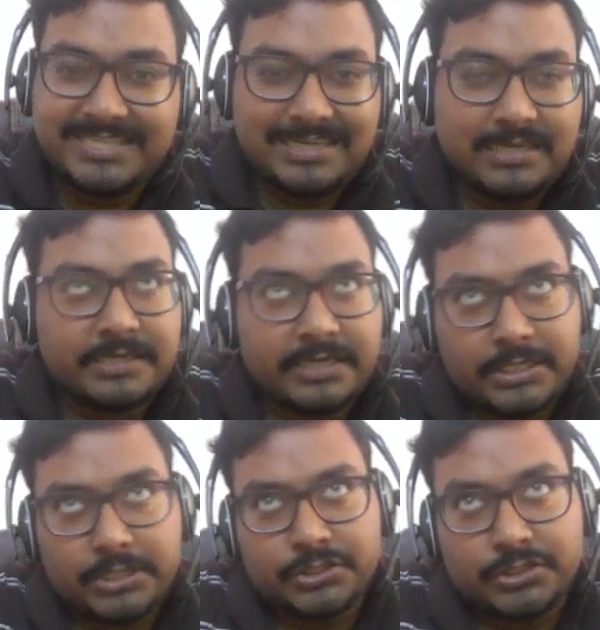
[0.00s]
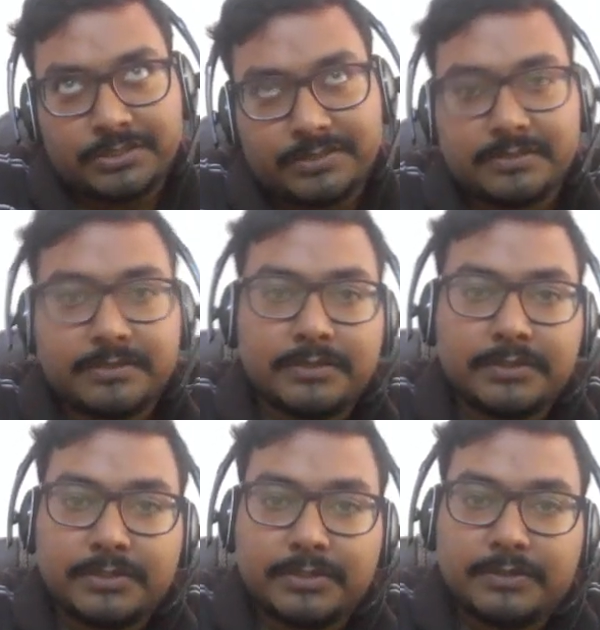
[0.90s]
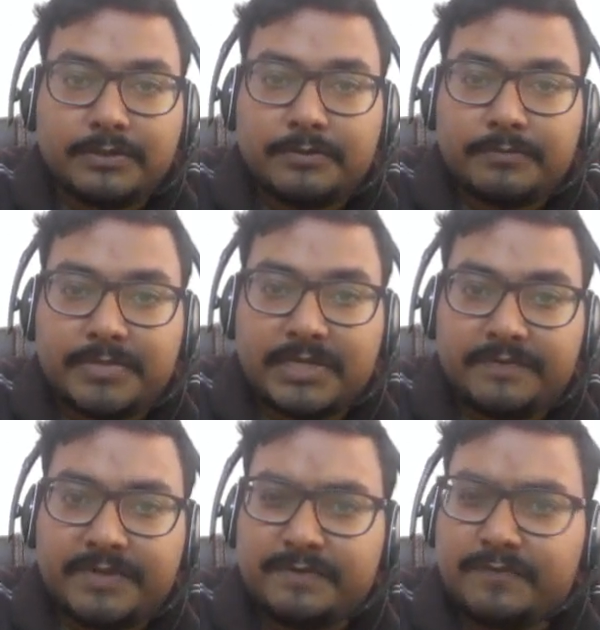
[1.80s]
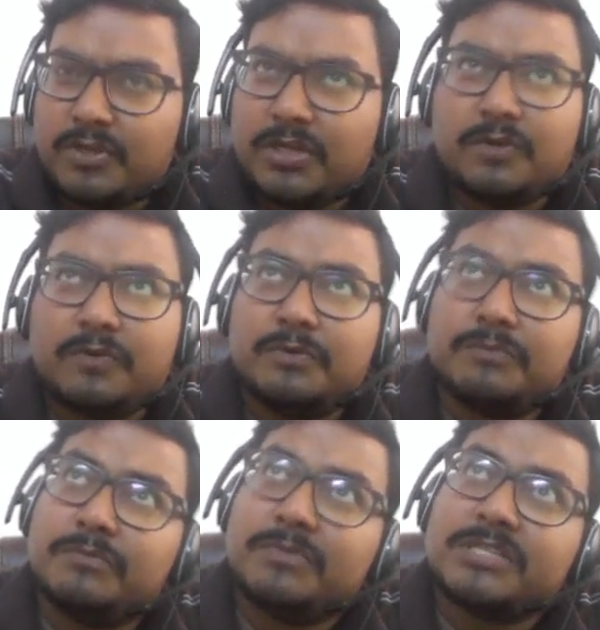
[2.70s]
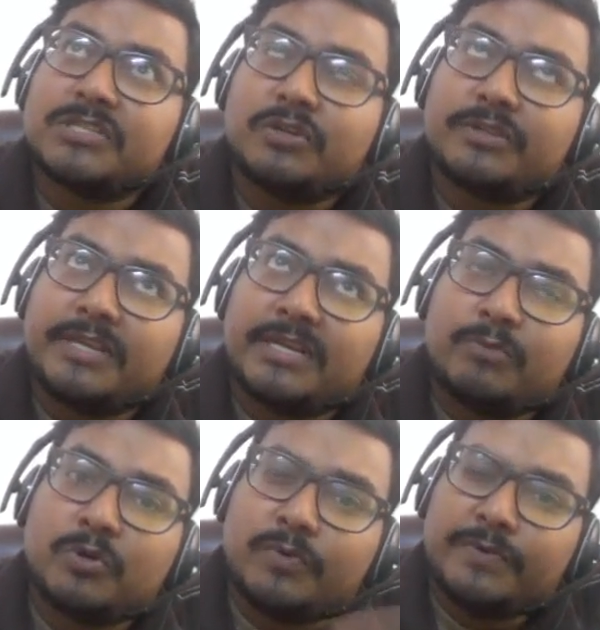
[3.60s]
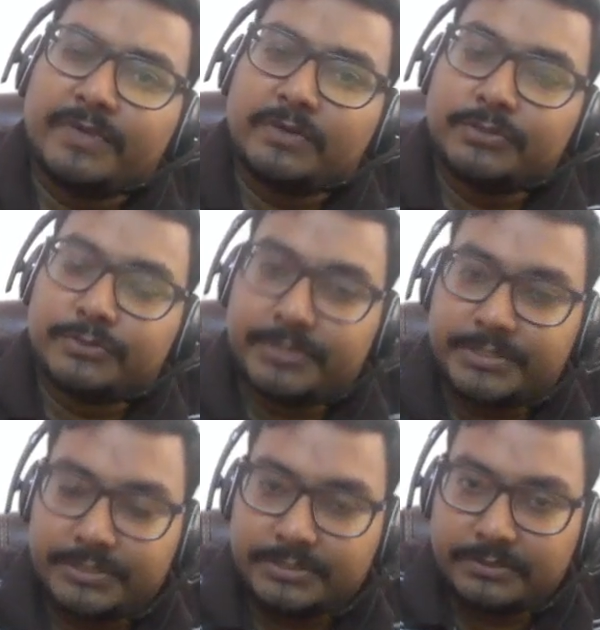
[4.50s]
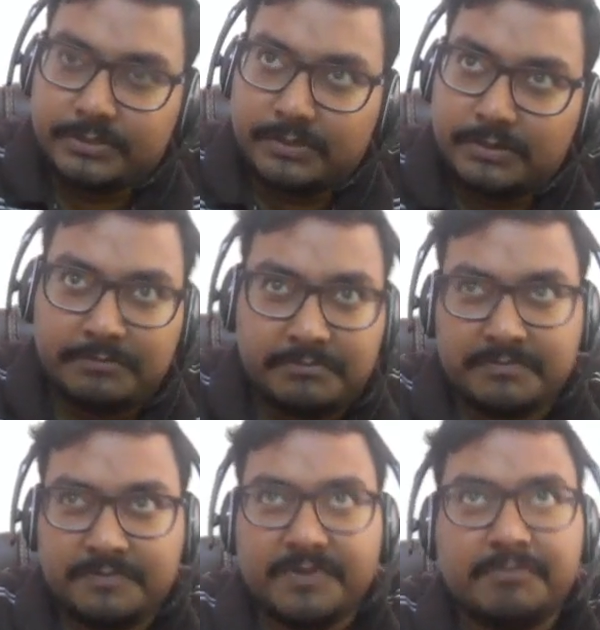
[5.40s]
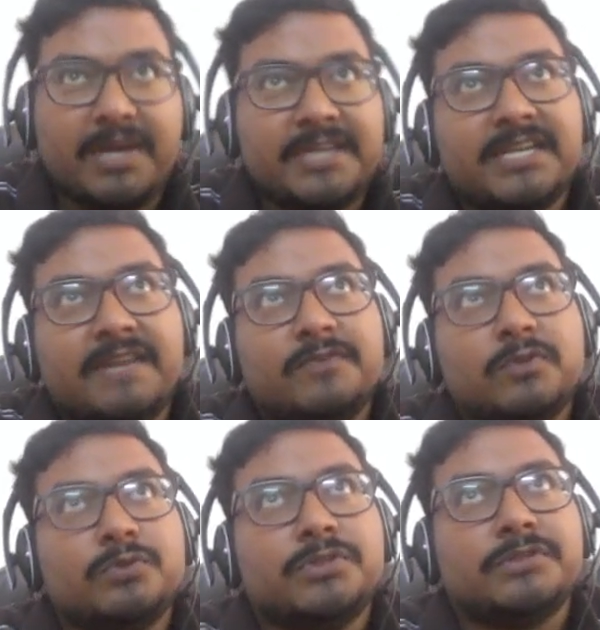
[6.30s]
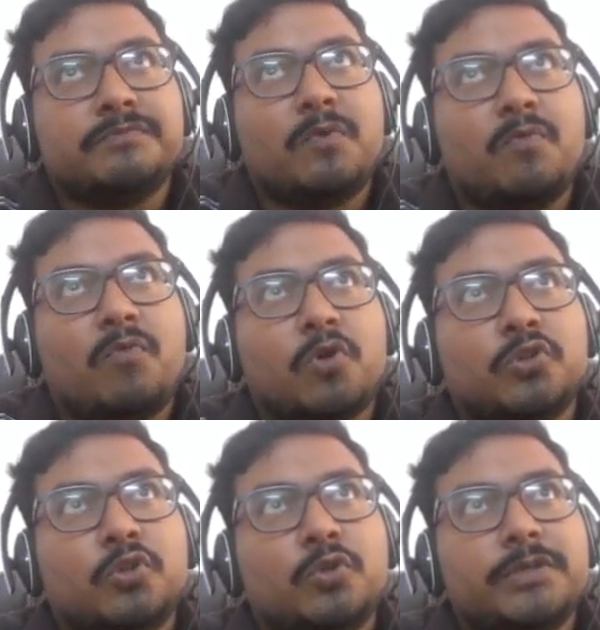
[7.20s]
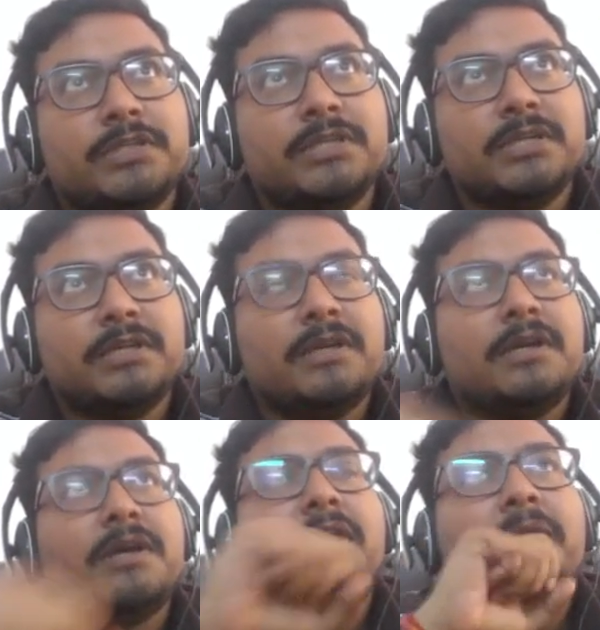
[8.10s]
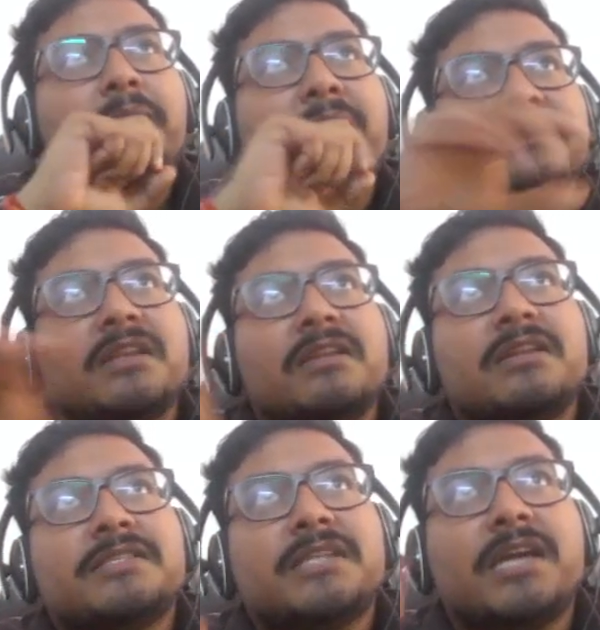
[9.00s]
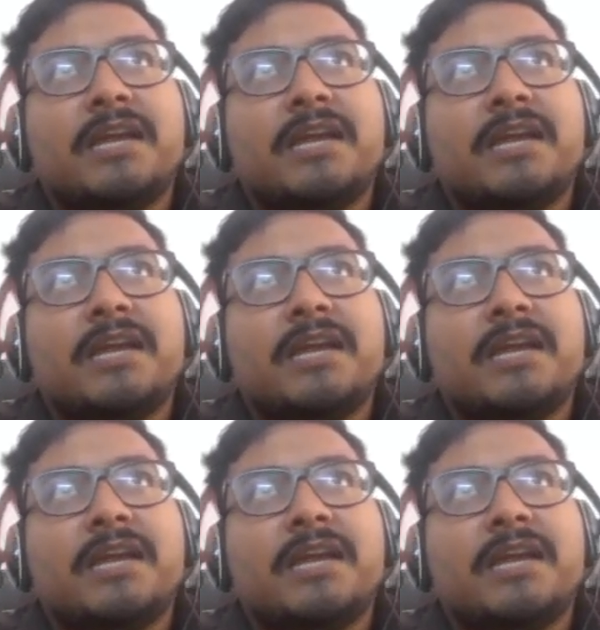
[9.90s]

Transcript: a recursion private. For now, let's not think about what we are going to return. We might have to just walk through it, pass a list, and